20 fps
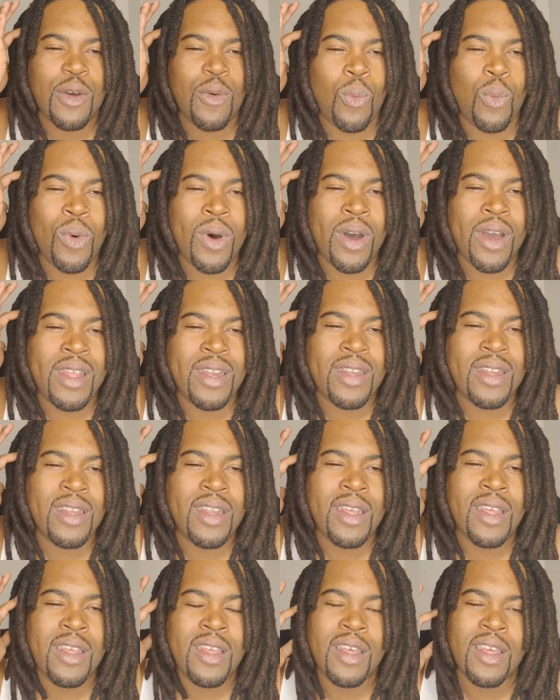one
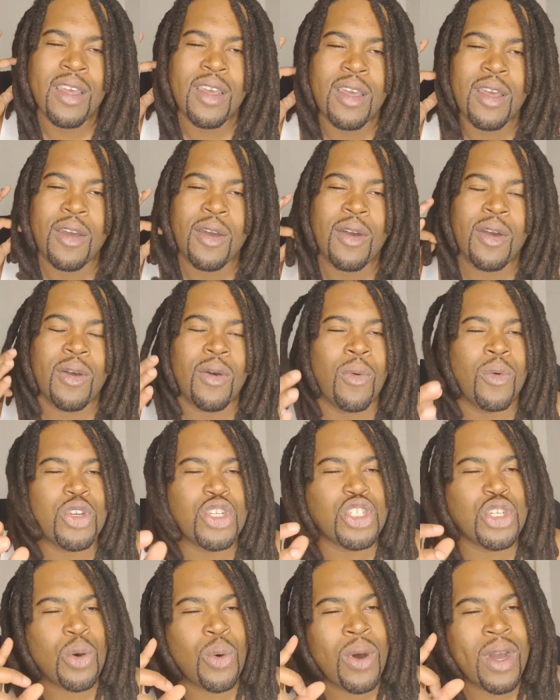
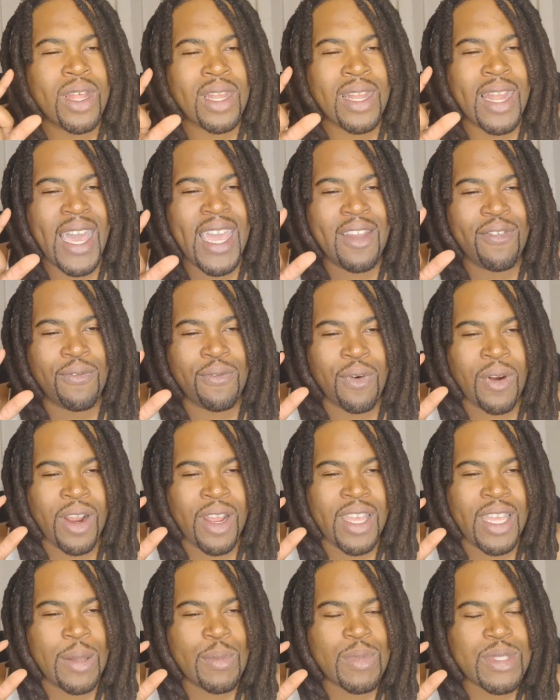short life
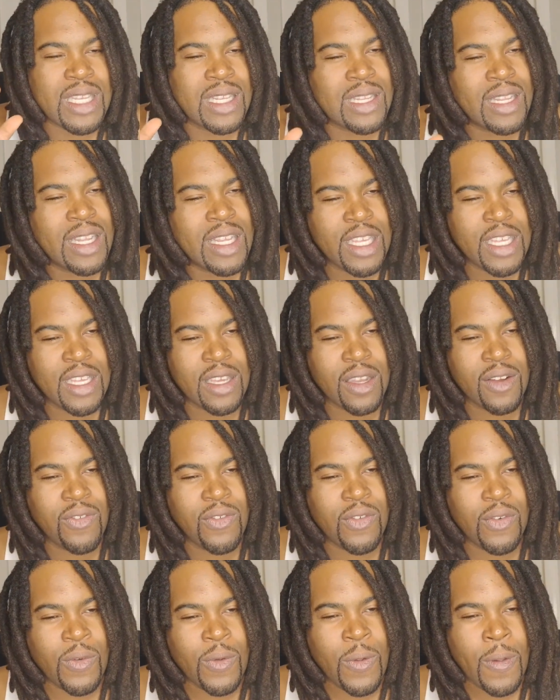frame to live.
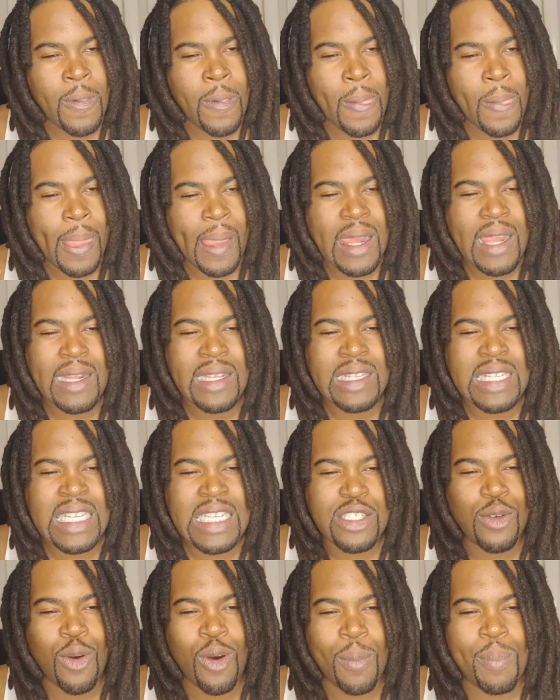The
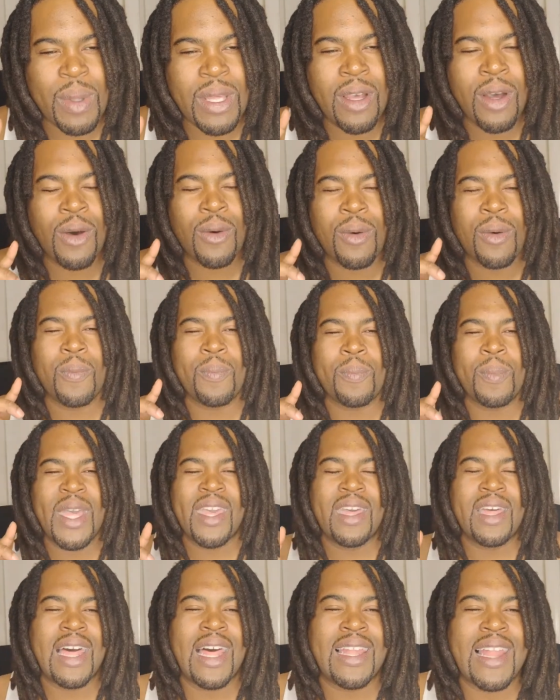Scorpio
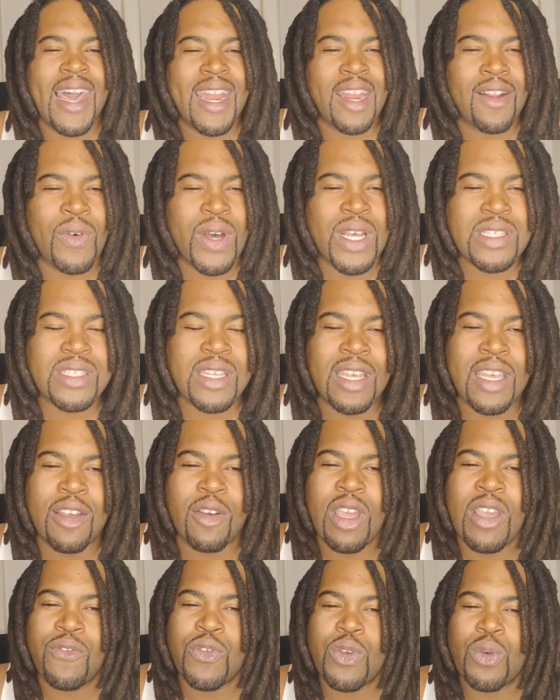man, a lot of us, and
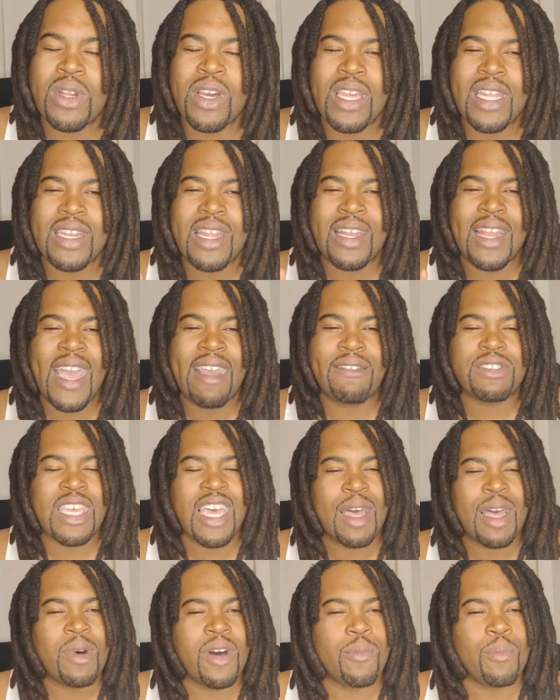if you look at the
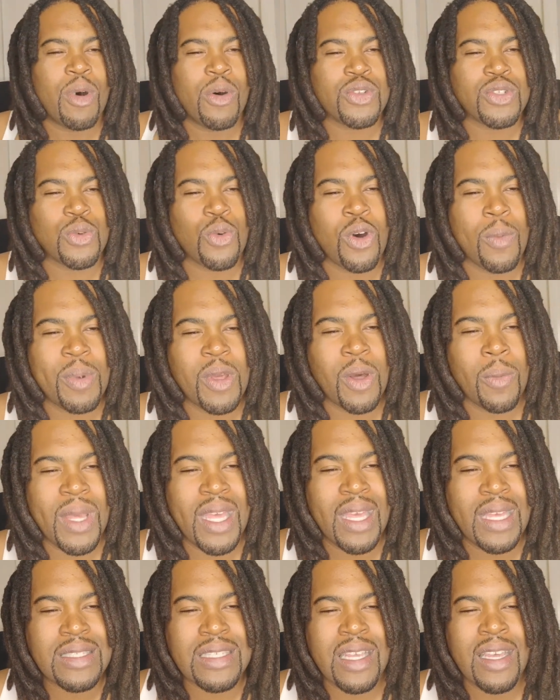lifetime of most Scorpio
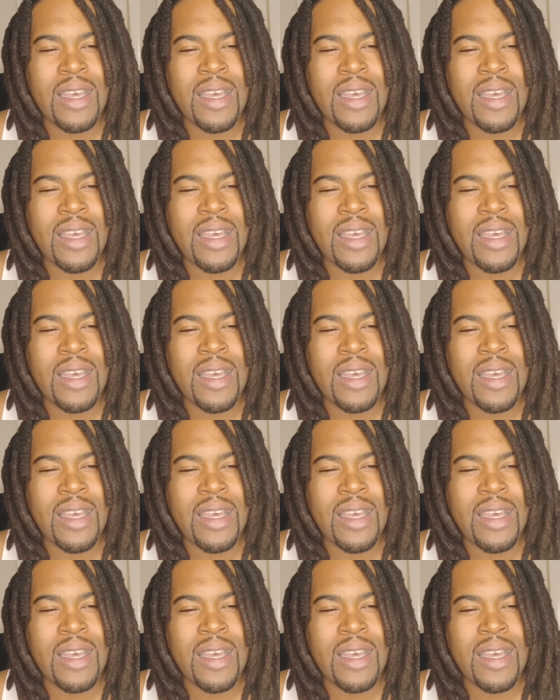men,